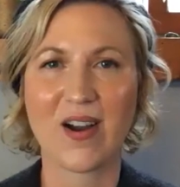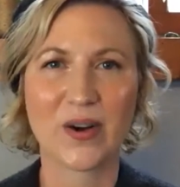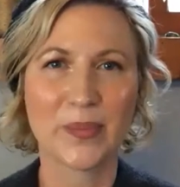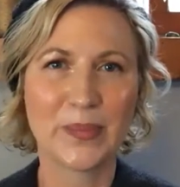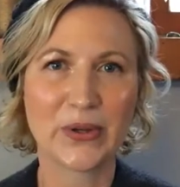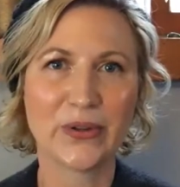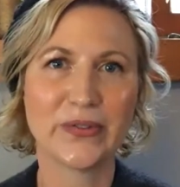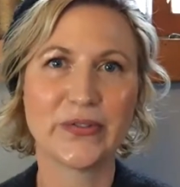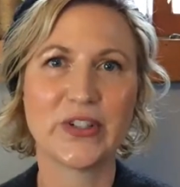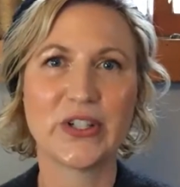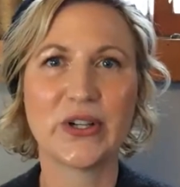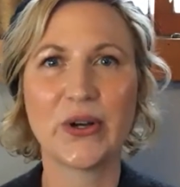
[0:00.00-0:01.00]
our
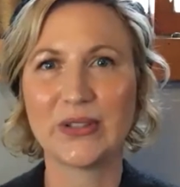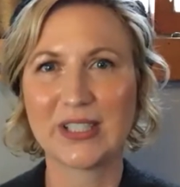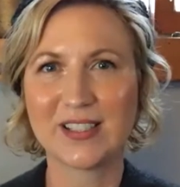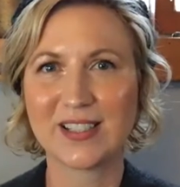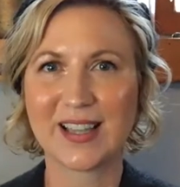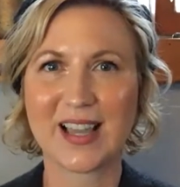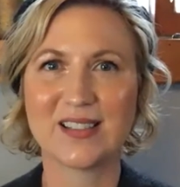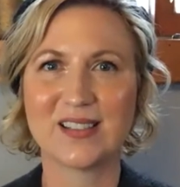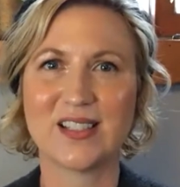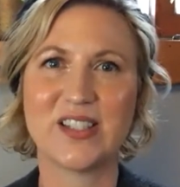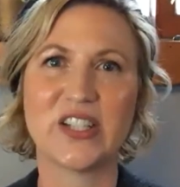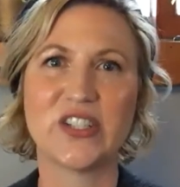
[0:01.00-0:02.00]
beautiful holistic
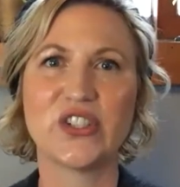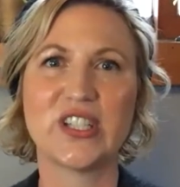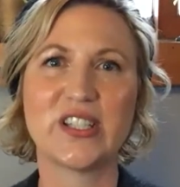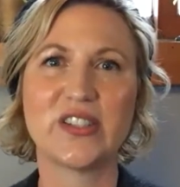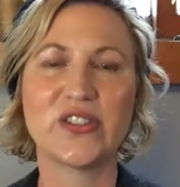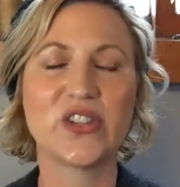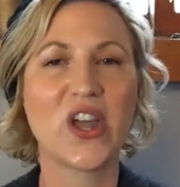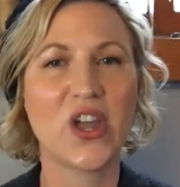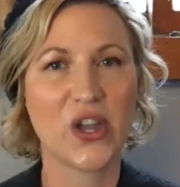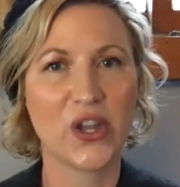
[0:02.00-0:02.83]
estheticians,